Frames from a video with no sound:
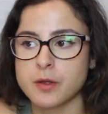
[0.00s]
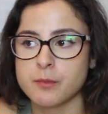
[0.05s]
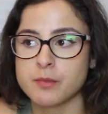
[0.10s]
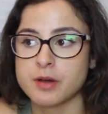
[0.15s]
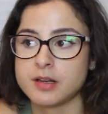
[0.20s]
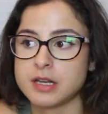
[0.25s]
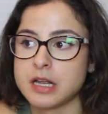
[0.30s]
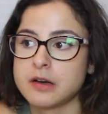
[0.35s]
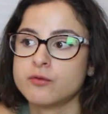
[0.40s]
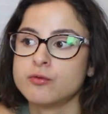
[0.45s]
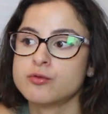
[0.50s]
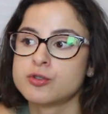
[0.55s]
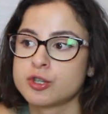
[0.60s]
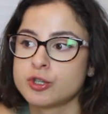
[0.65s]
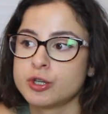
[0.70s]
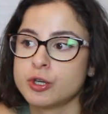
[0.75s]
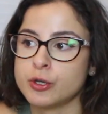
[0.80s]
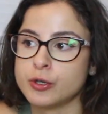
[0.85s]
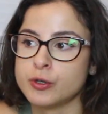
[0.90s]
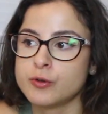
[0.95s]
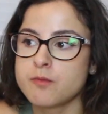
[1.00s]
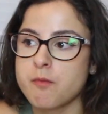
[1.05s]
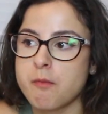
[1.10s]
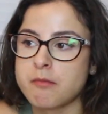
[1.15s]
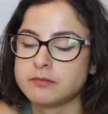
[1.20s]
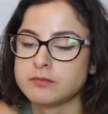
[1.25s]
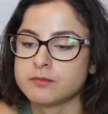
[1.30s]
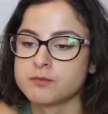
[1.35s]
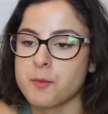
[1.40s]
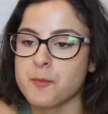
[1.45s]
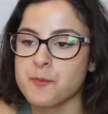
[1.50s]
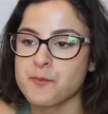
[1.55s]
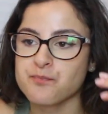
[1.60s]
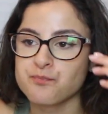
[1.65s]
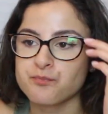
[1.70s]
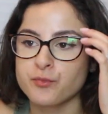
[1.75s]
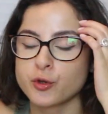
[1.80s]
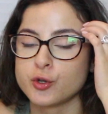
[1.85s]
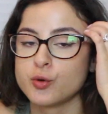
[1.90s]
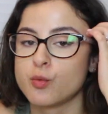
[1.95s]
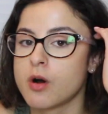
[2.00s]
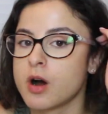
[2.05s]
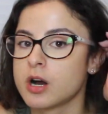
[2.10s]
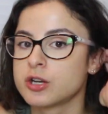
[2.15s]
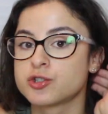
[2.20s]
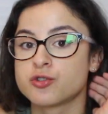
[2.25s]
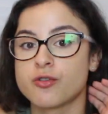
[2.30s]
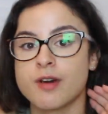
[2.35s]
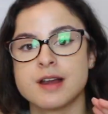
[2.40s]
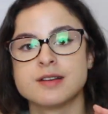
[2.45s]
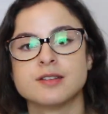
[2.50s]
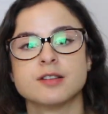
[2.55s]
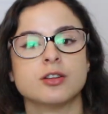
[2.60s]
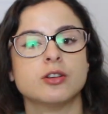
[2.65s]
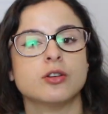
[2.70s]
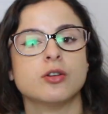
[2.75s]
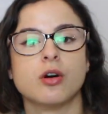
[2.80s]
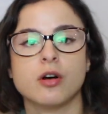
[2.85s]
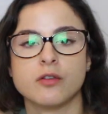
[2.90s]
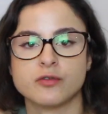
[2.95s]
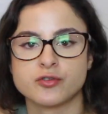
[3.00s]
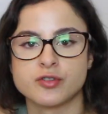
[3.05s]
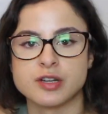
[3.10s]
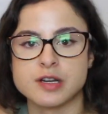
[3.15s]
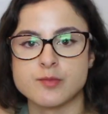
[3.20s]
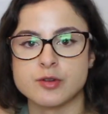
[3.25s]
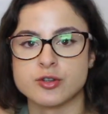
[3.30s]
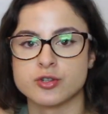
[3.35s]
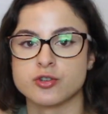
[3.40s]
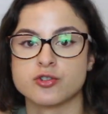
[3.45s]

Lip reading: But level 2, you are trained in a lot of treatments.